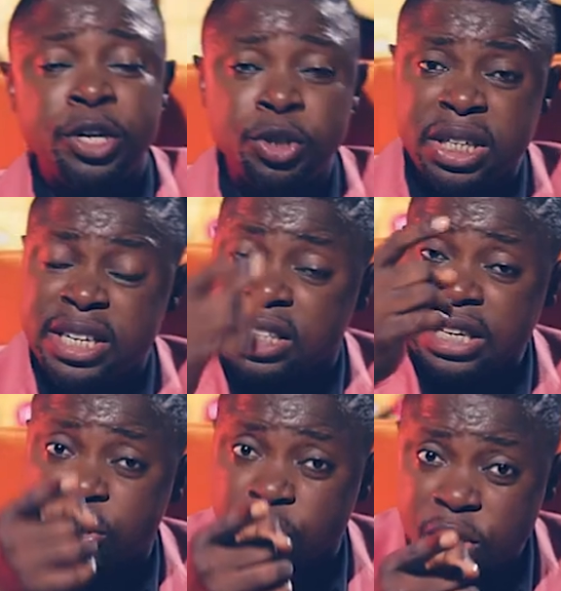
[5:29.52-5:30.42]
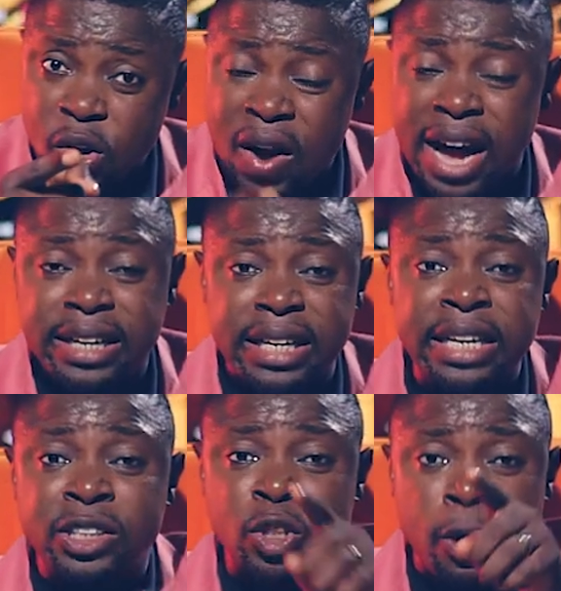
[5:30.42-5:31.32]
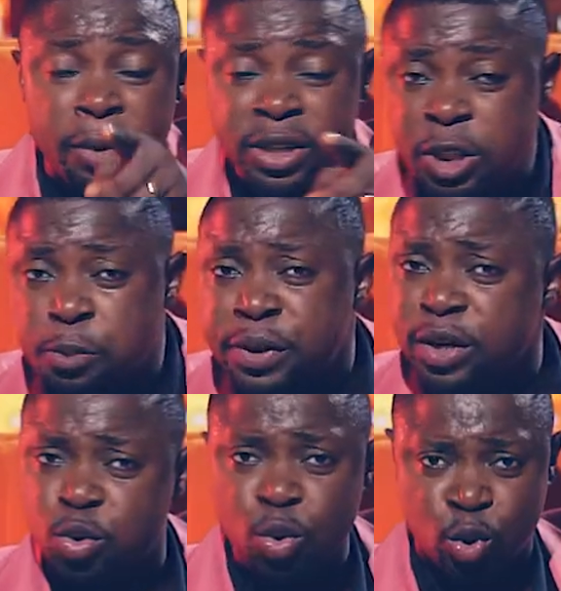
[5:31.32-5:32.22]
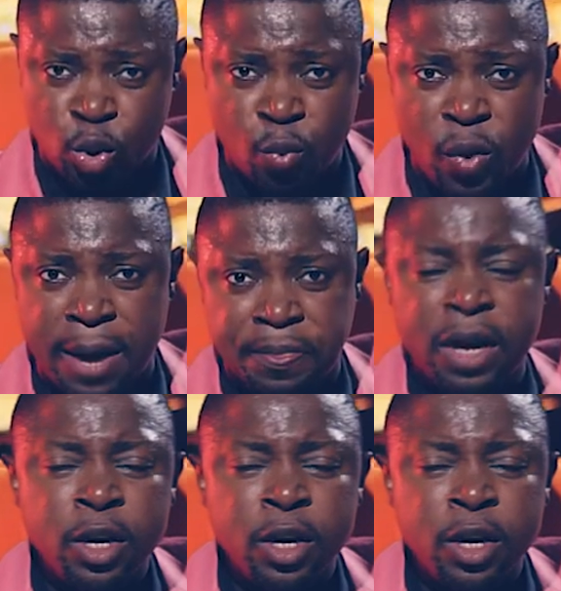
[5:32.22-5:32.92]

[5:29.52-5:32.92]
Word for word: You see, this little in your hand is somebody's breakthrough somewhere.